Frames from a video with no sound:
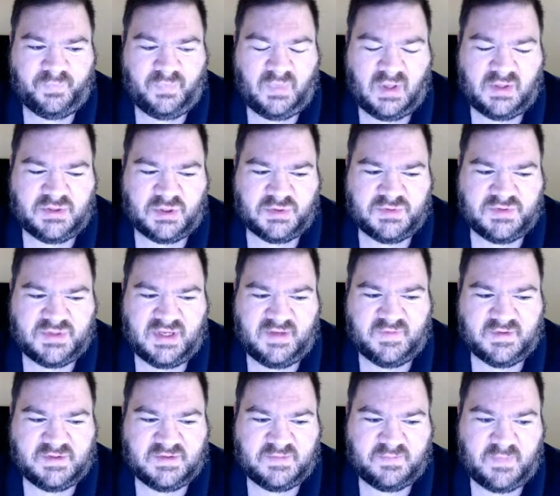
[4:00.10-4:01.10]

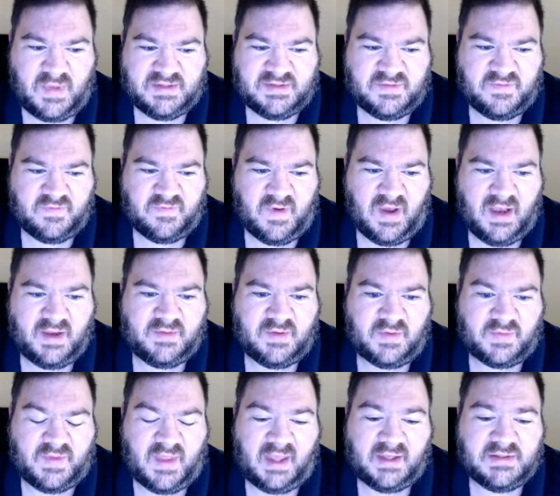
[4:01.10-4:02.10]
Josephus specifies
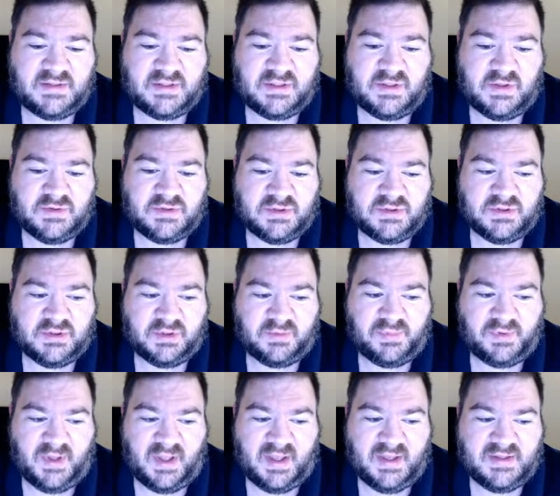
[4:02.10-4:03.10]
that the execution took
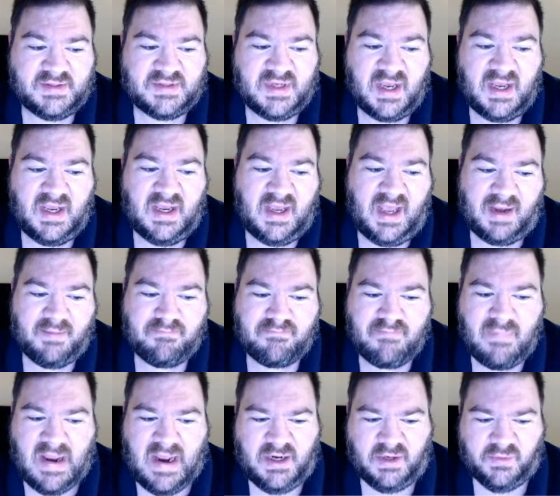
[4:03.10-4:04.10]
place at
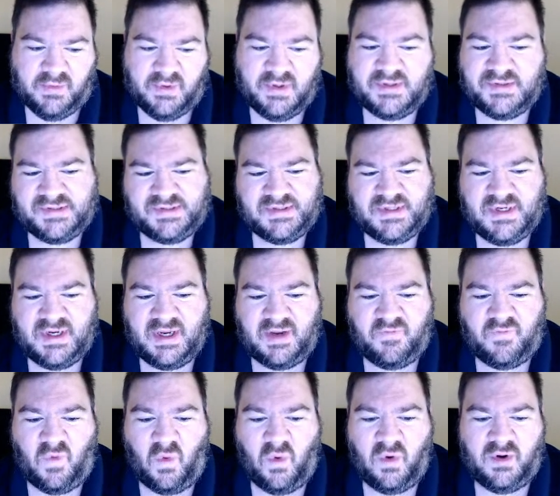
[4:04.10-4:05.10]
Machaerus, a
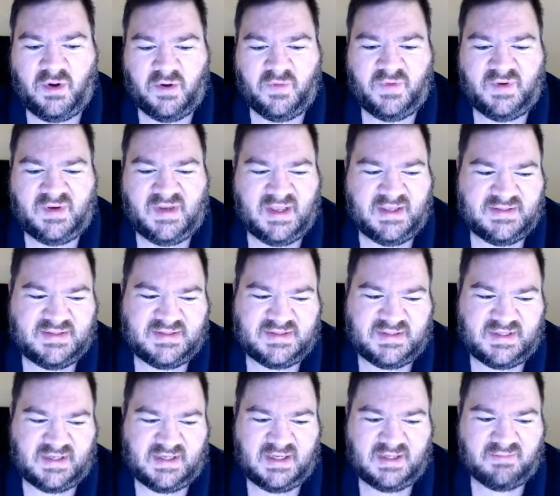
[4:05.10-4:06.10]
fort near the Dead
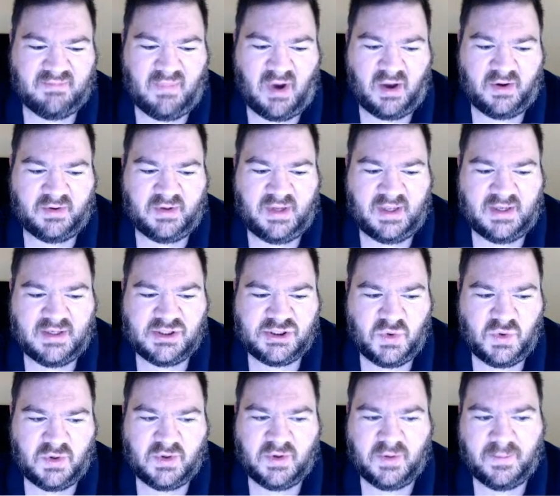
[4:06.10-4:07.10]
Sea in modern-day
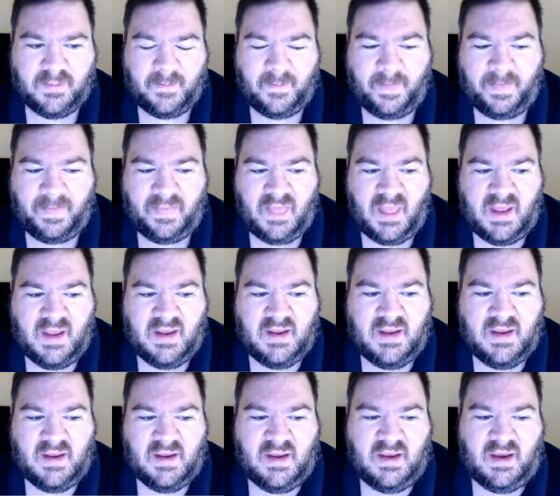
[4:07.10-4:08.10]
Jordan.
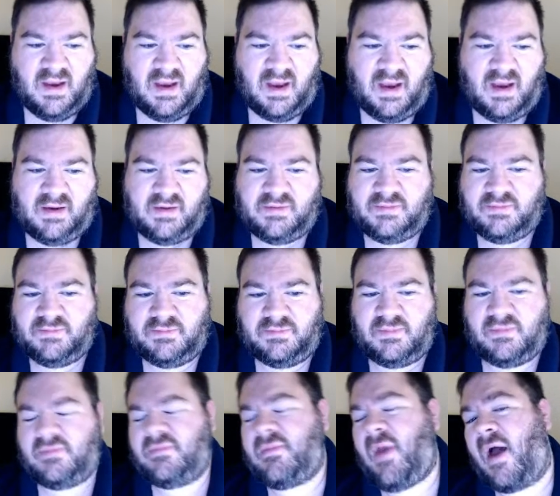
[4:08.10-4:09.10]

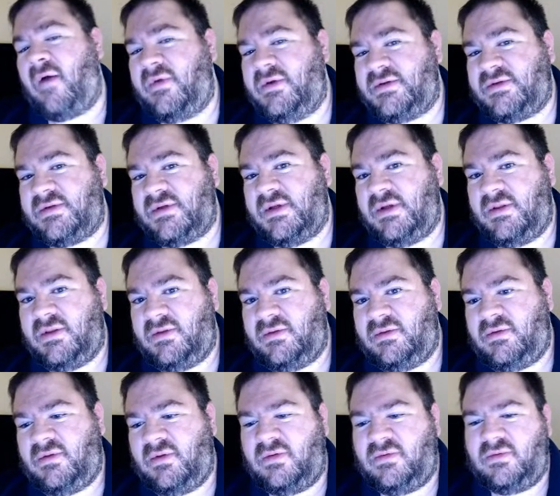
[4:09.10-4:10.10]
Obviously,
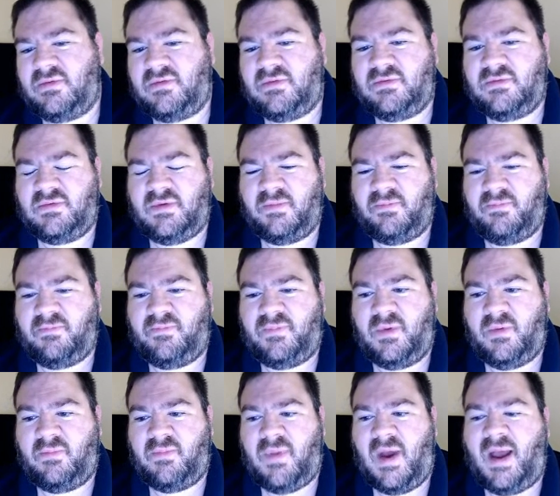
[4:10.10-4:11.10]

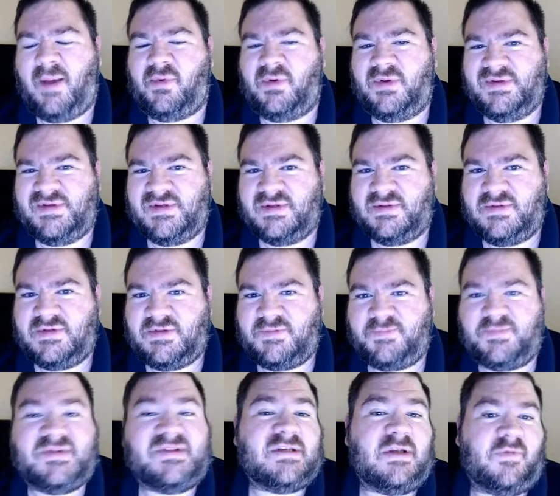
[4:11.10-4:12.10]
the Bible isn't
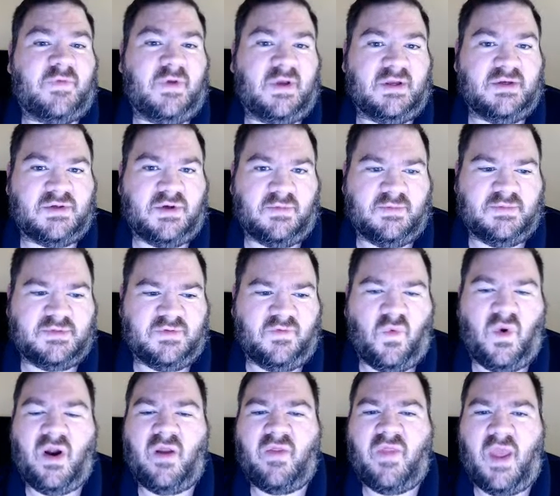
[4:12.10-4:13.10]
specific in terms of
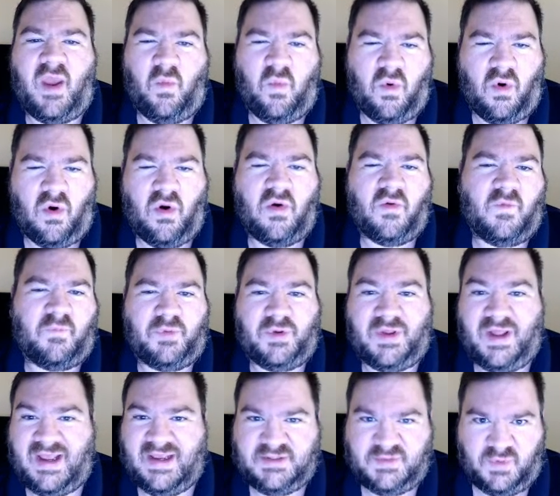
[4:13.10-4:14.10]
where they were, the
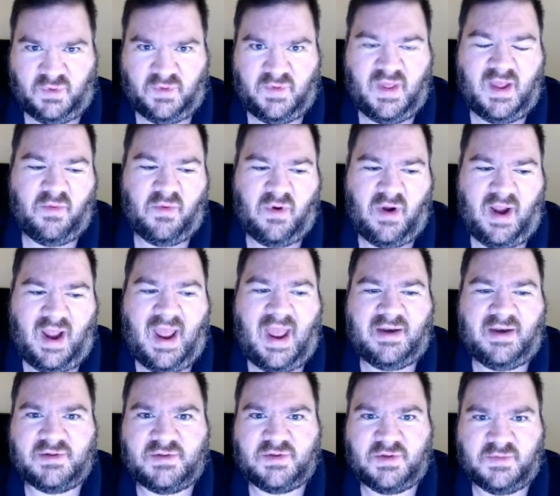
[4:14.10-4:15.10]
place where they were
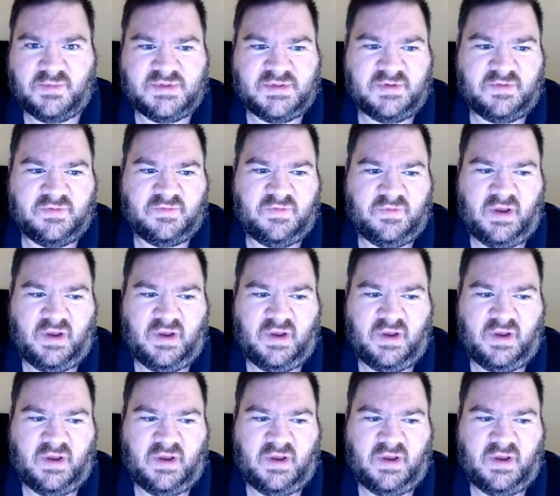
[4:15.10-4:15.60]
at, in terms of